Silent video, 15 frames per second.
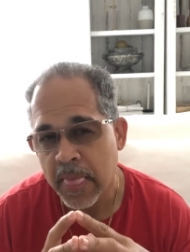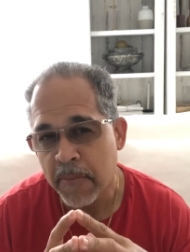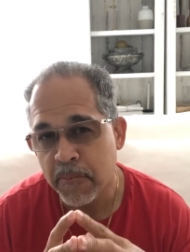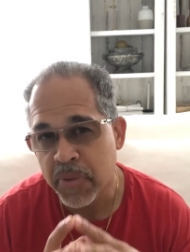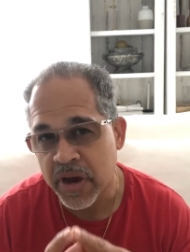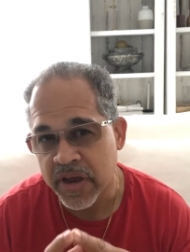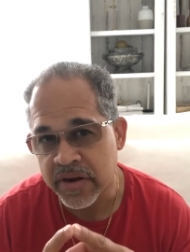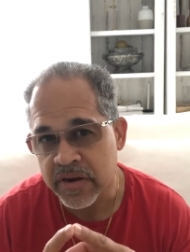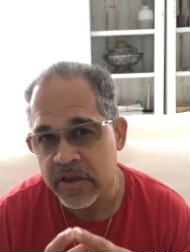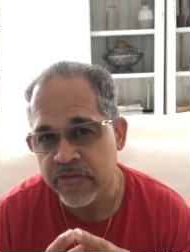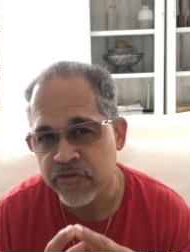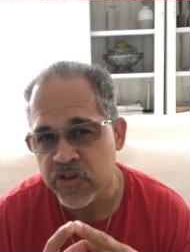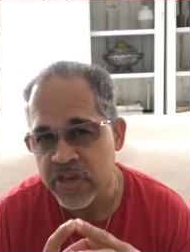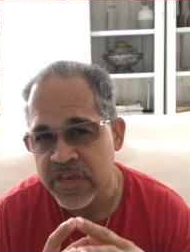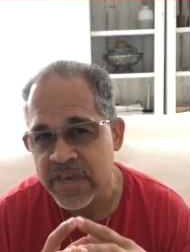But if
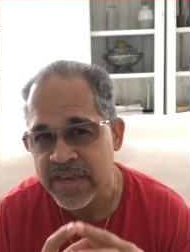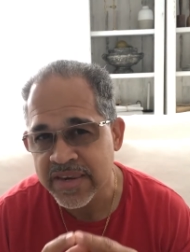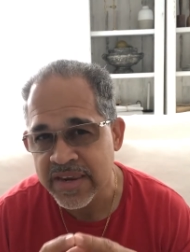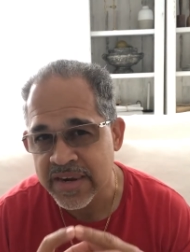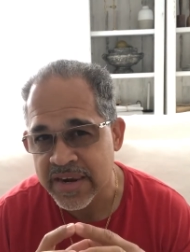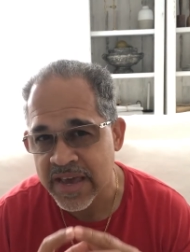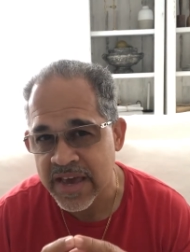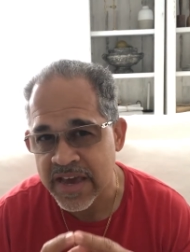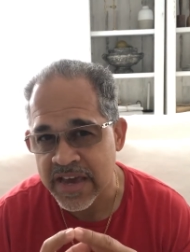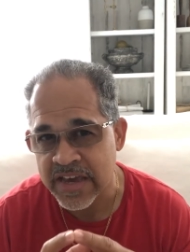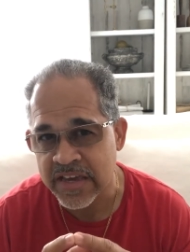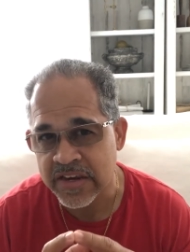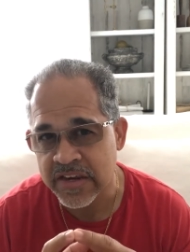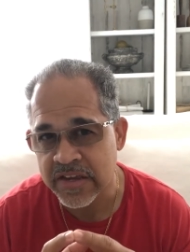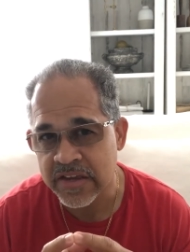you get
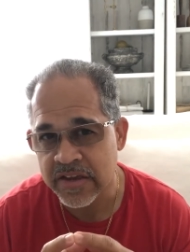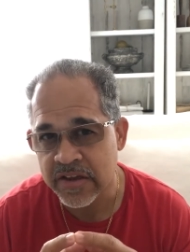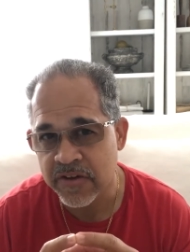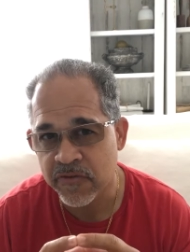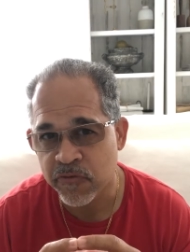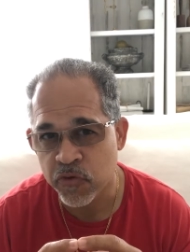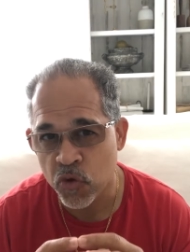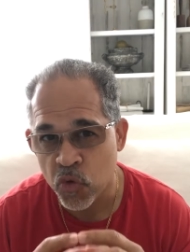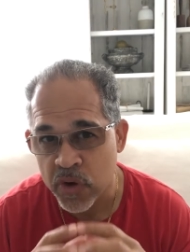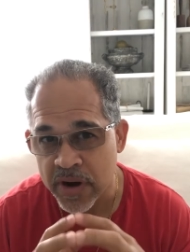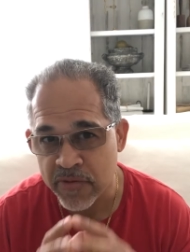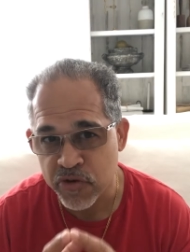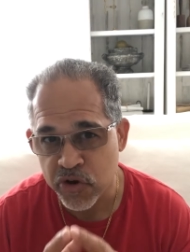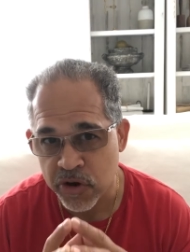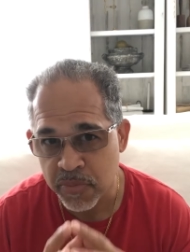denied for
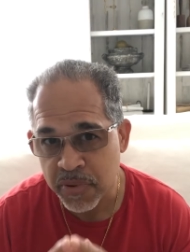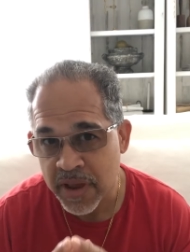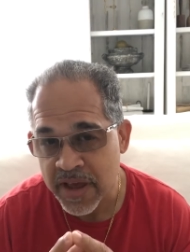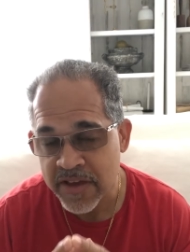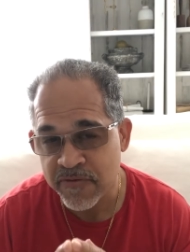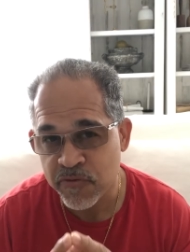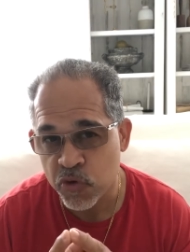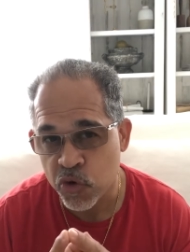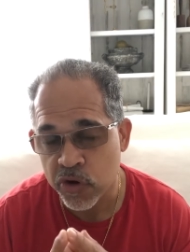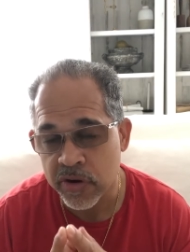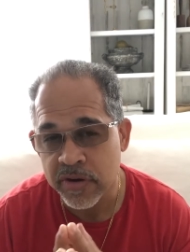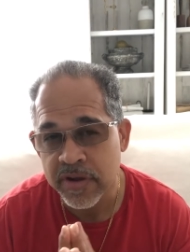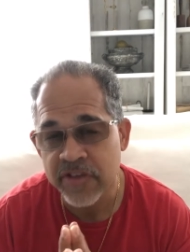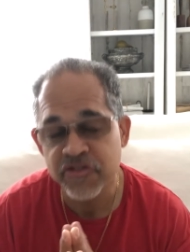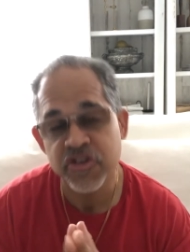whatever you're applying for,
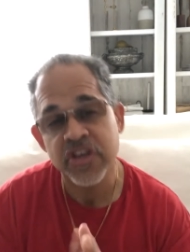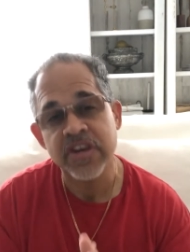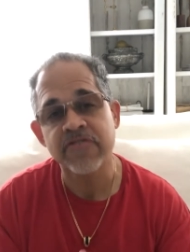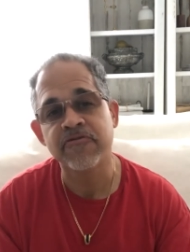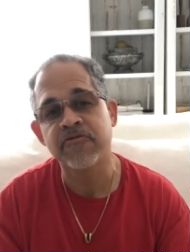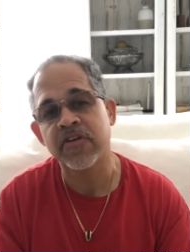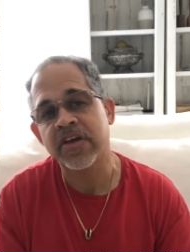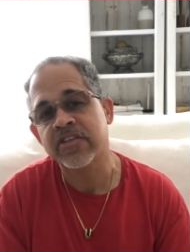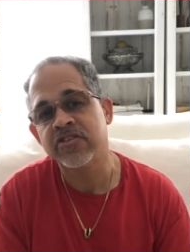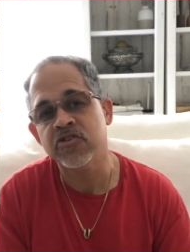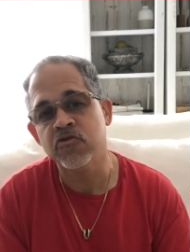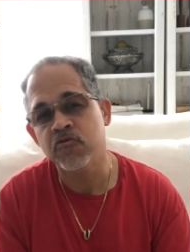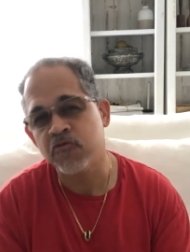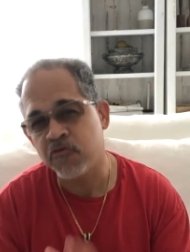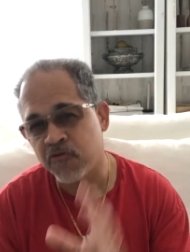it's going to affect you
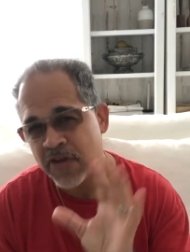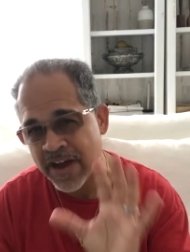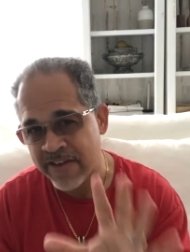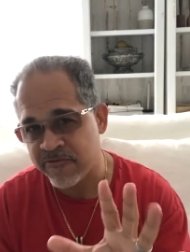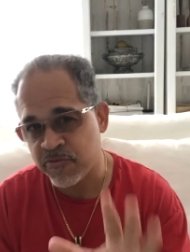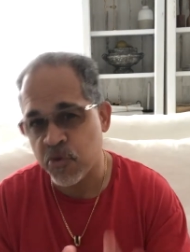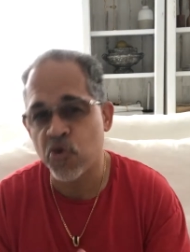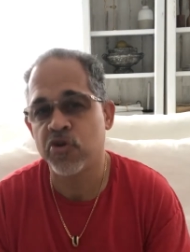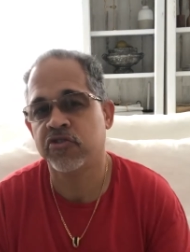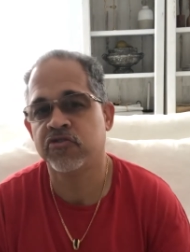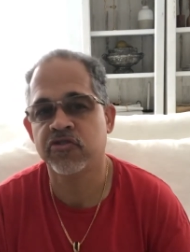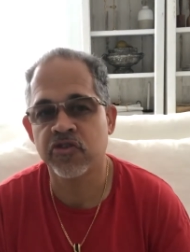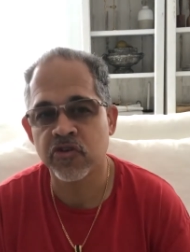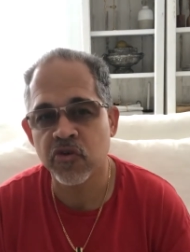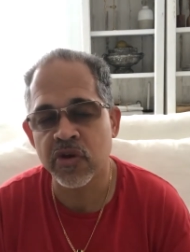5 points of
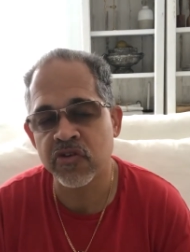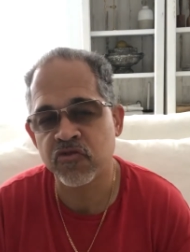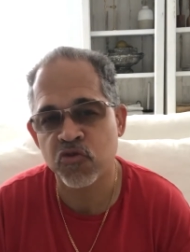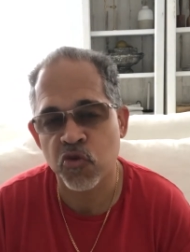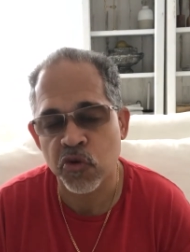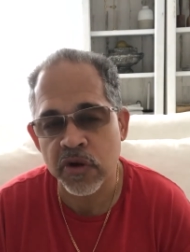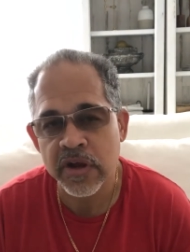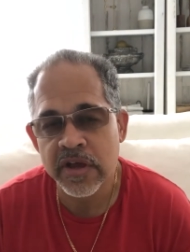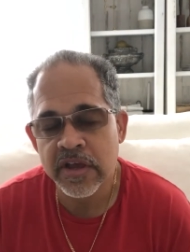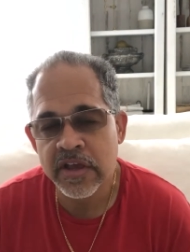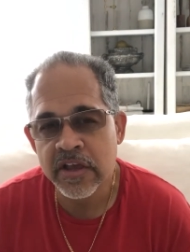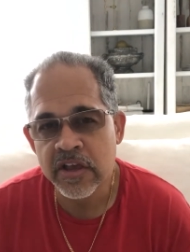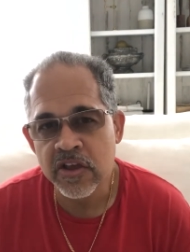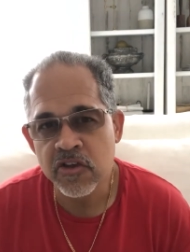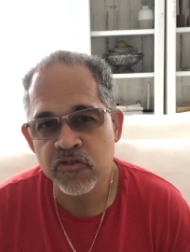your credit score.
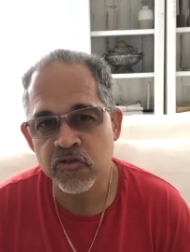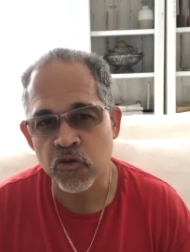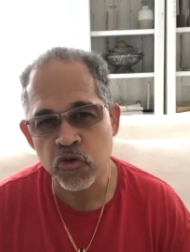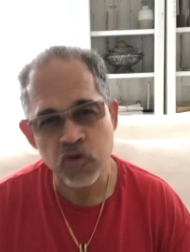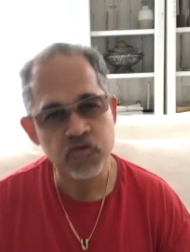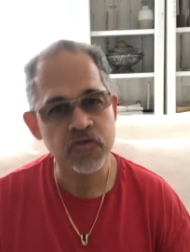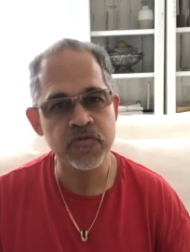So those of